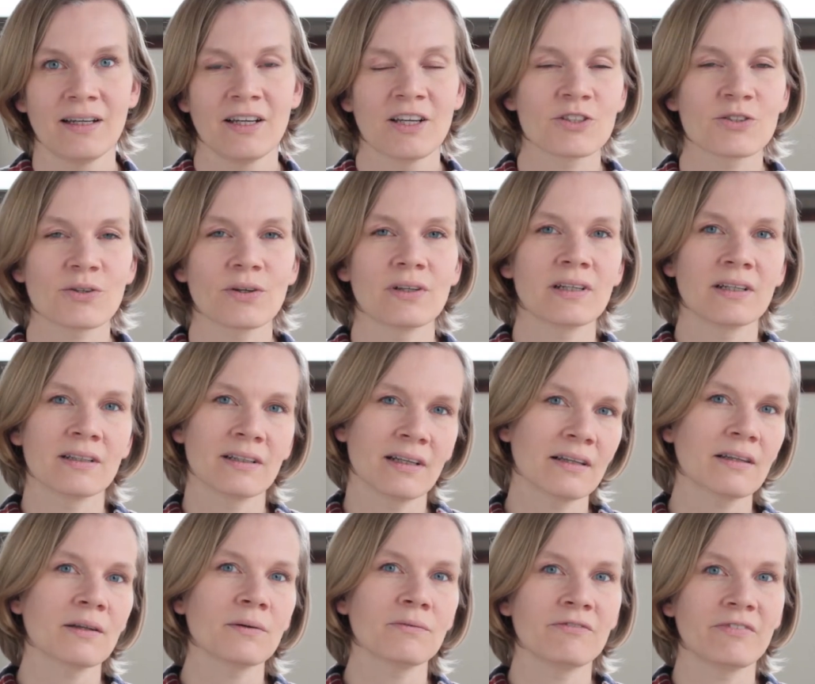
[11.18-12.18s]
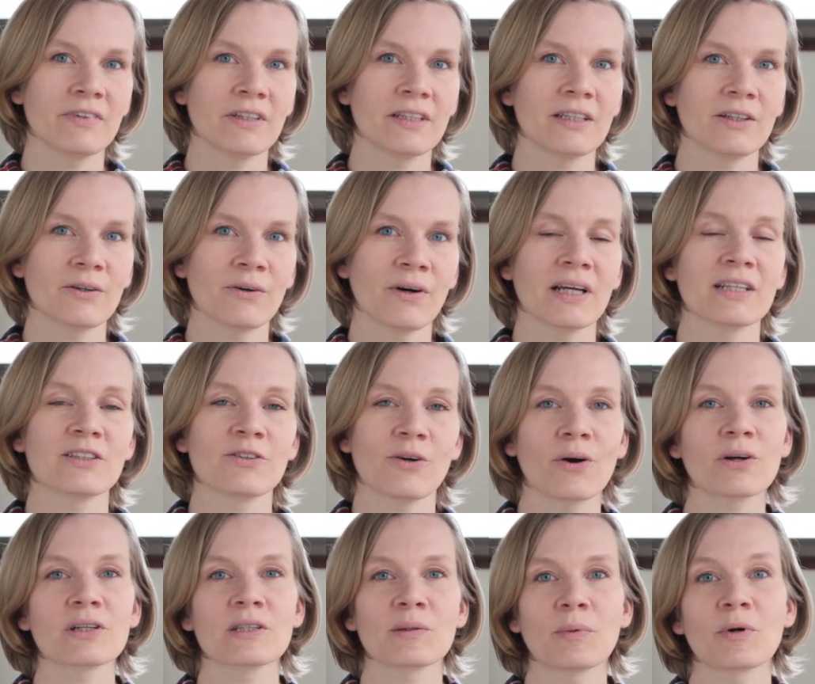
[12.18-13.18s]
So in another video I
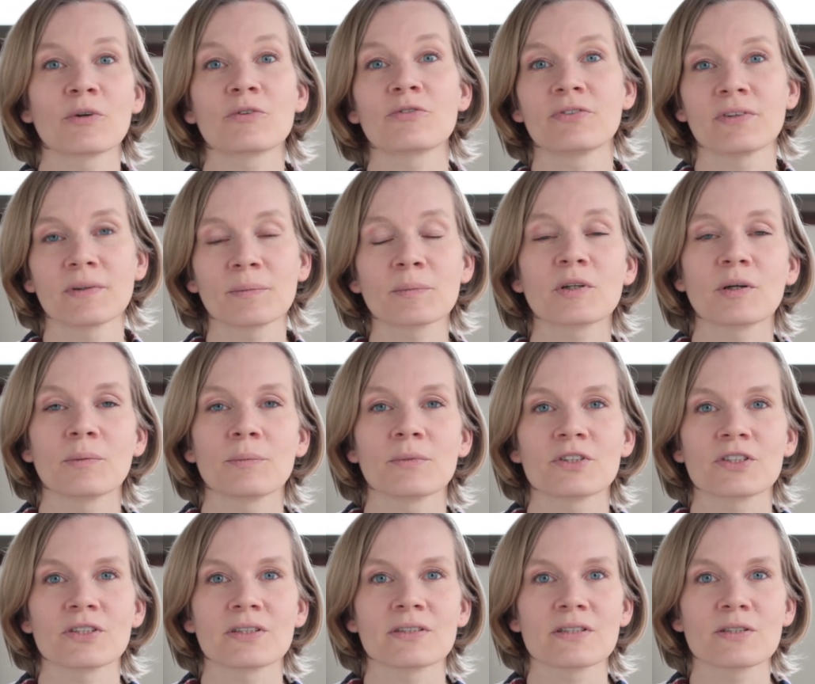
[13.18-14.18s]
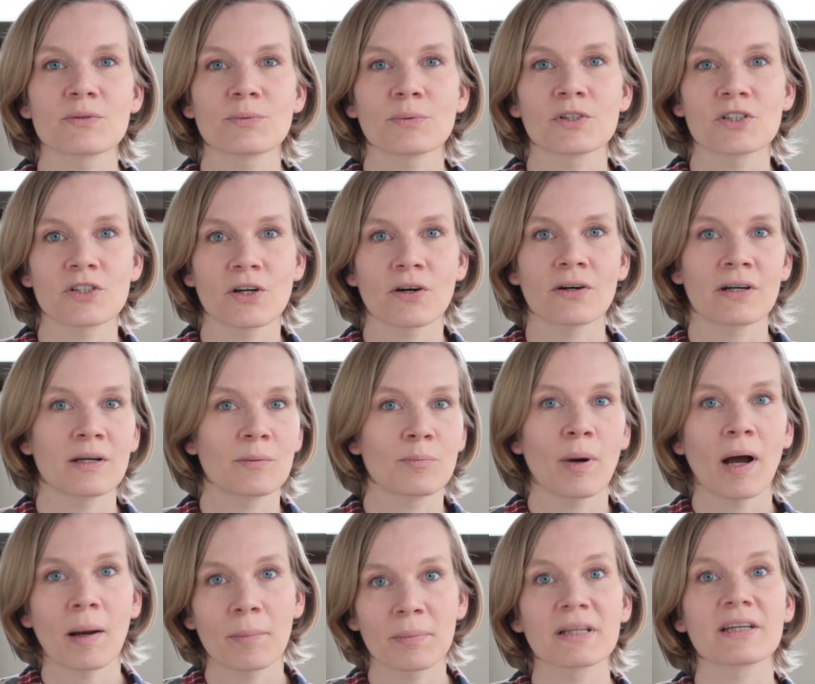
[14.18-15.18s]
talked about film commissions, which are a
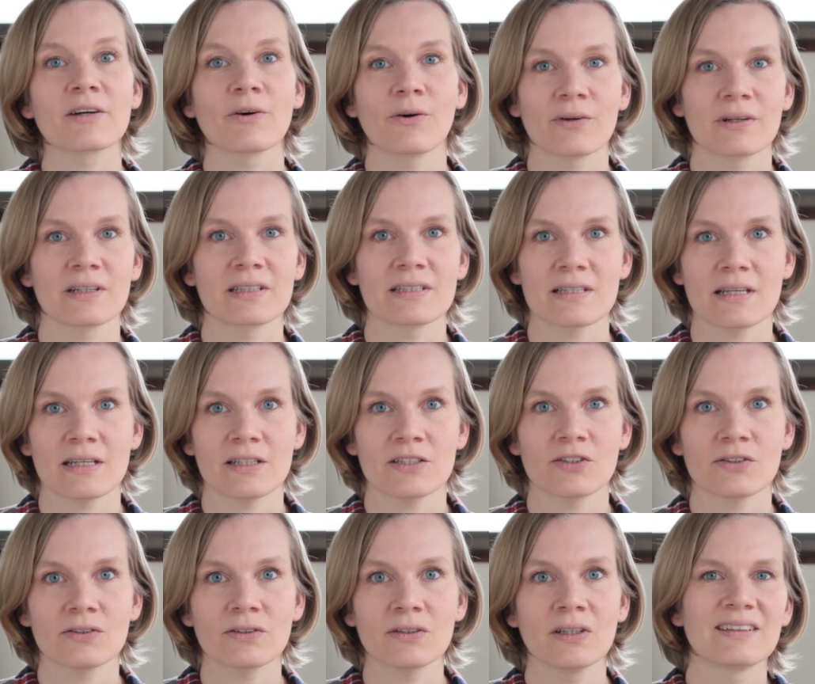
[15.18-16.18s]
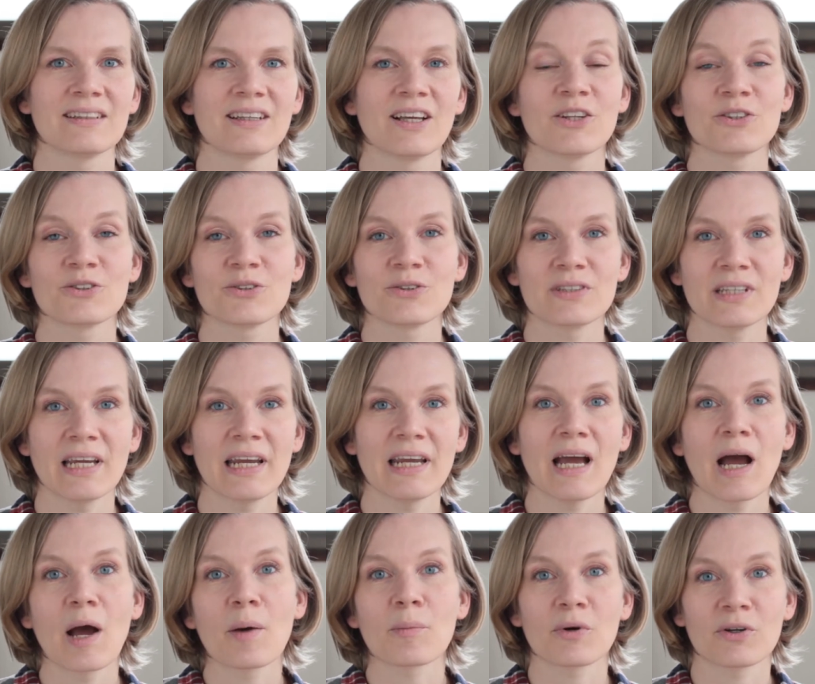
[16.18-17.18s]
public organization. Today
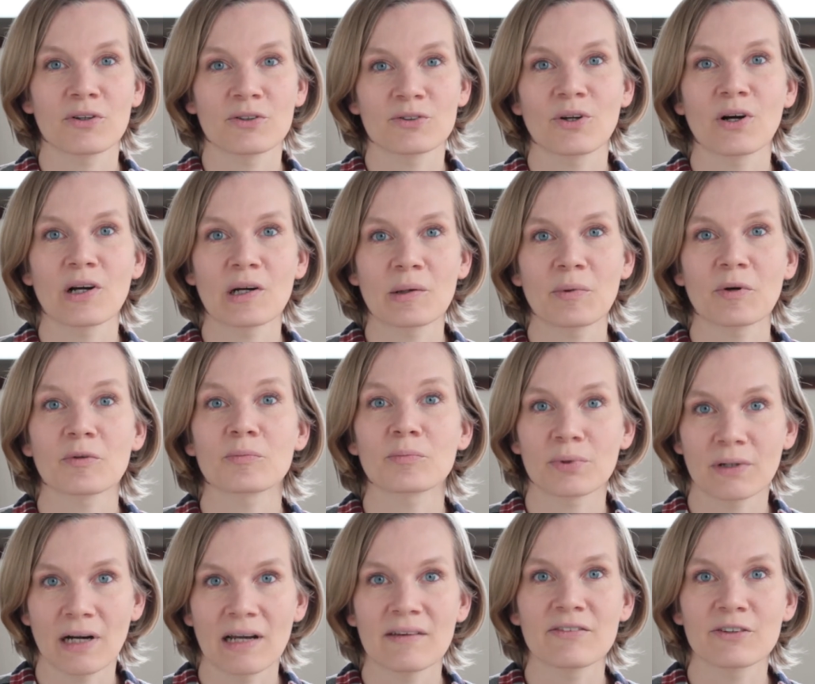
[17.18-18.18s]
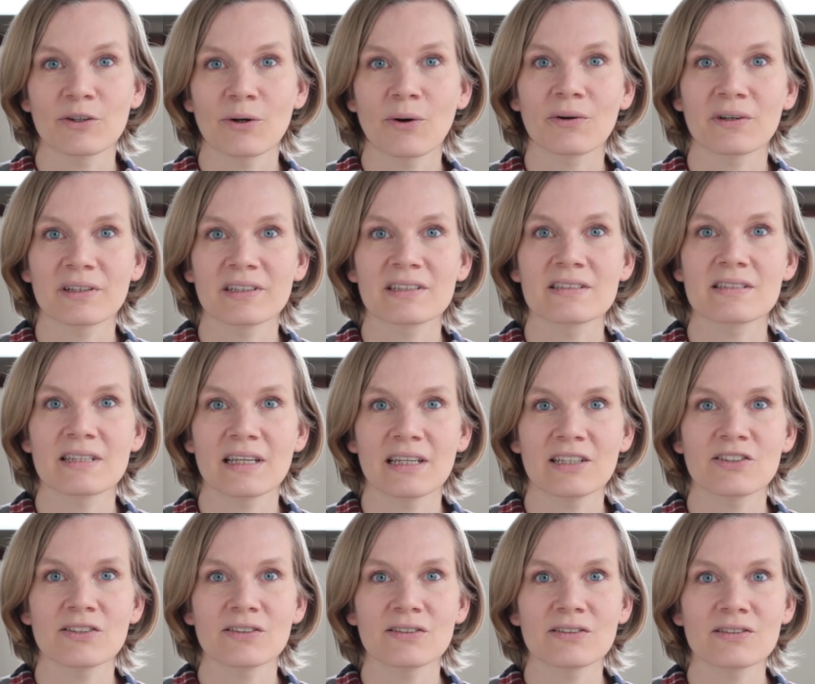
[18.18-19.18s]
I'm going to talk about private
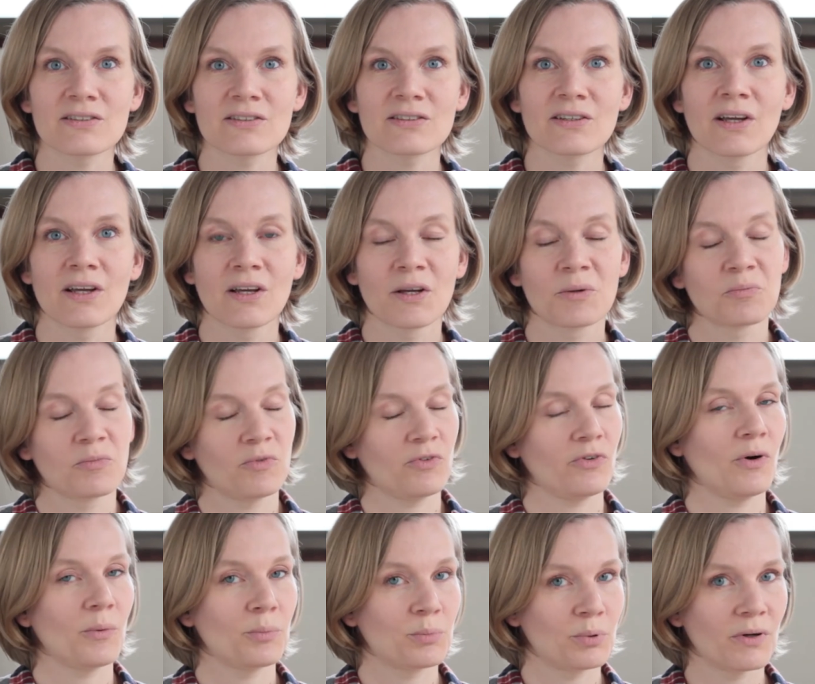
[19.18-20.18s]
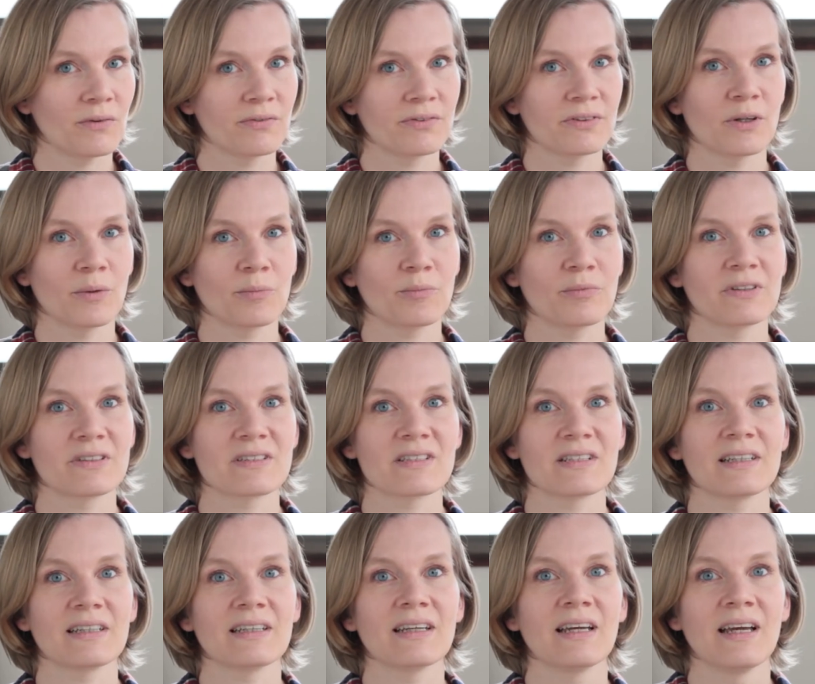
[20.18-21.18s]
organizations, for profit
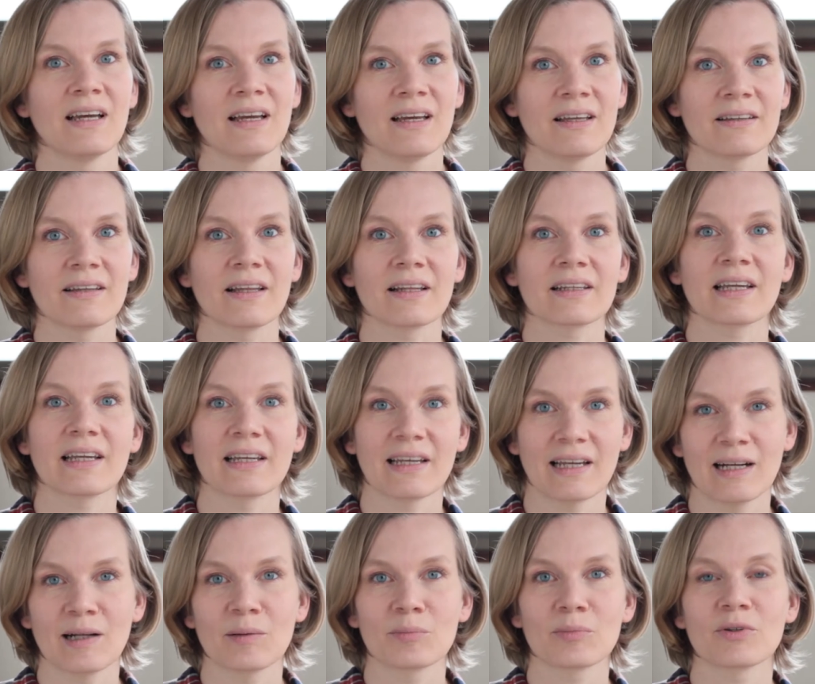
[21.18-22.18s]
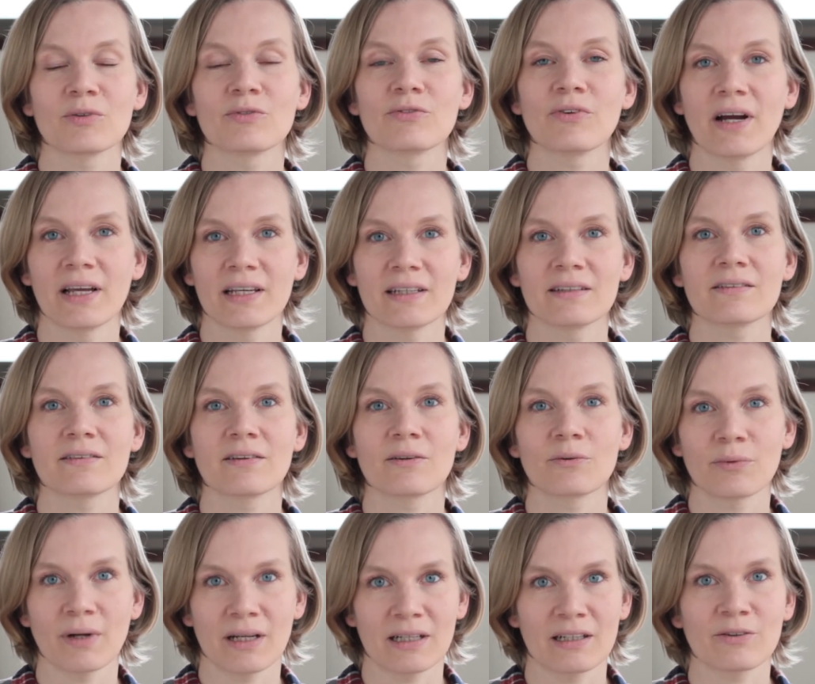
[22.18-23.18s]
obviously, that can help you find the
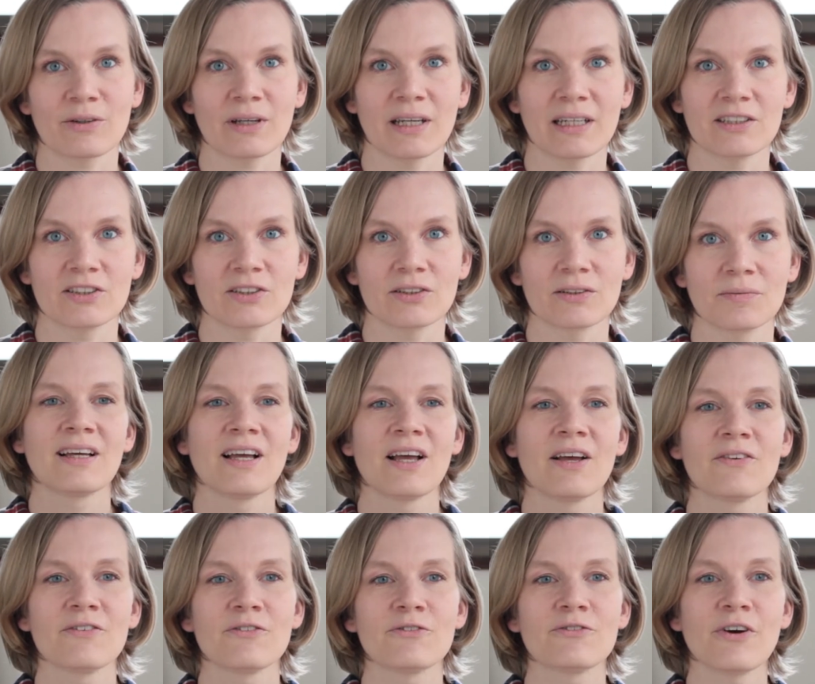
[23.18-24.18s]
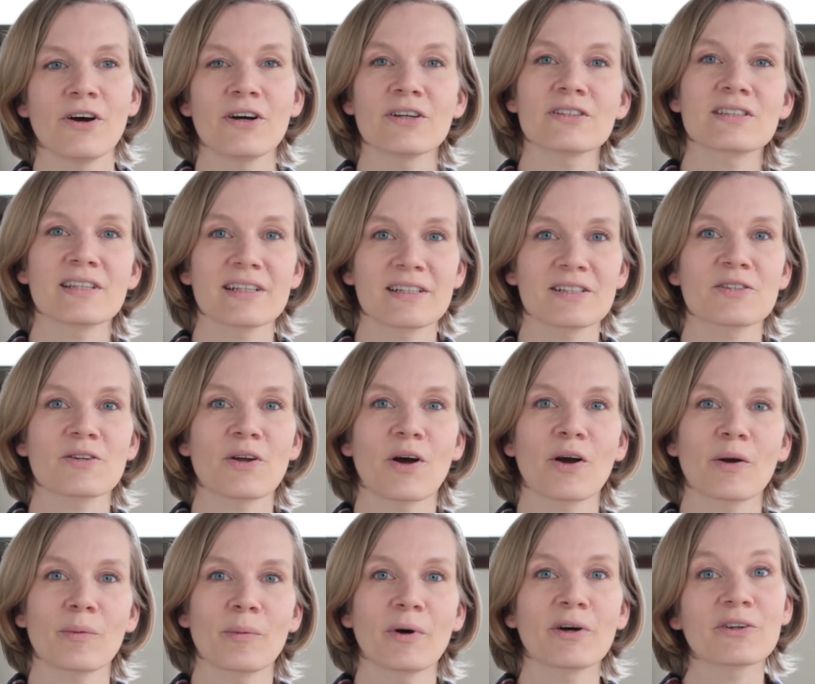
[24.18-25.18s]
right location. First, let's talk
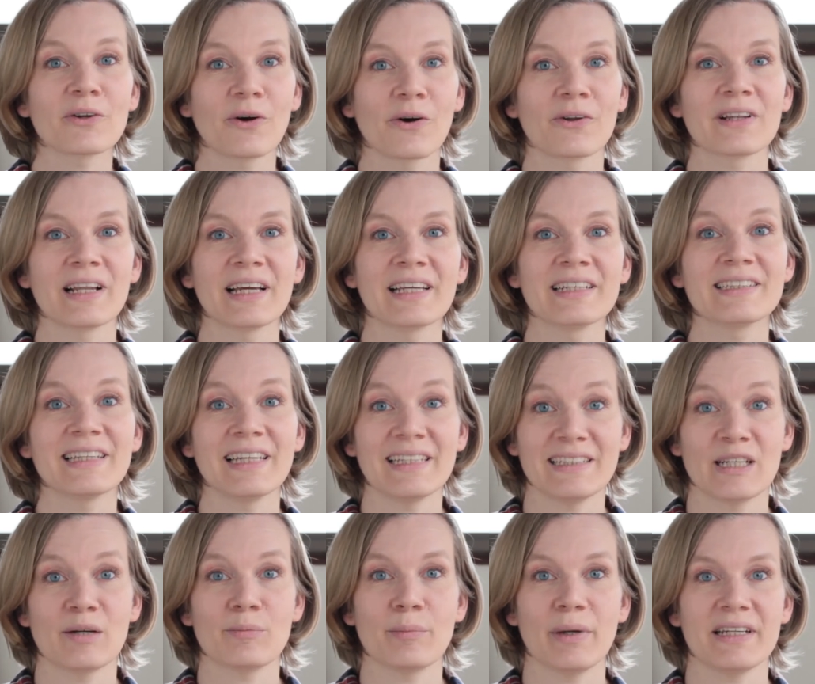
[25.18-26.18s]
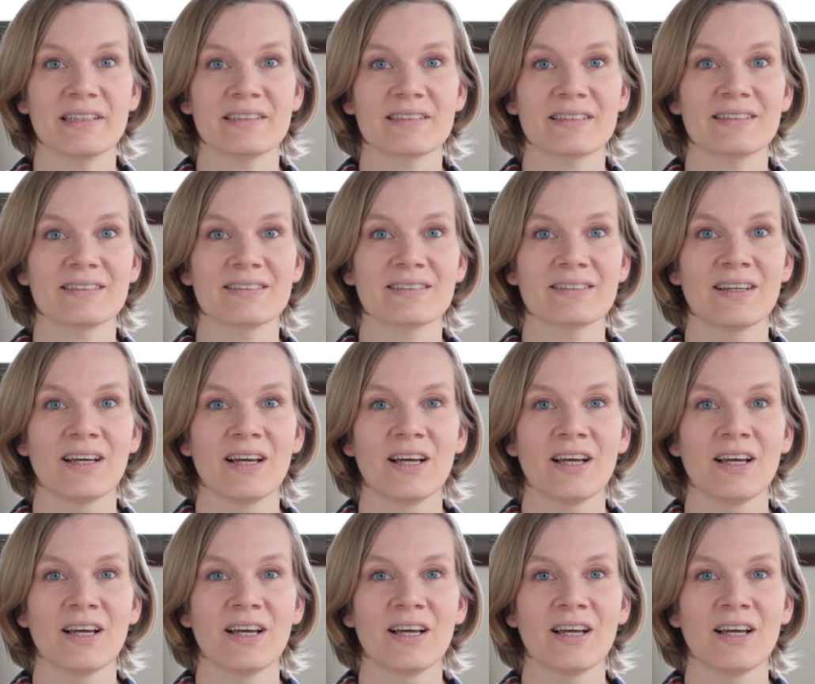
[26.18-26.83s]
about online databases.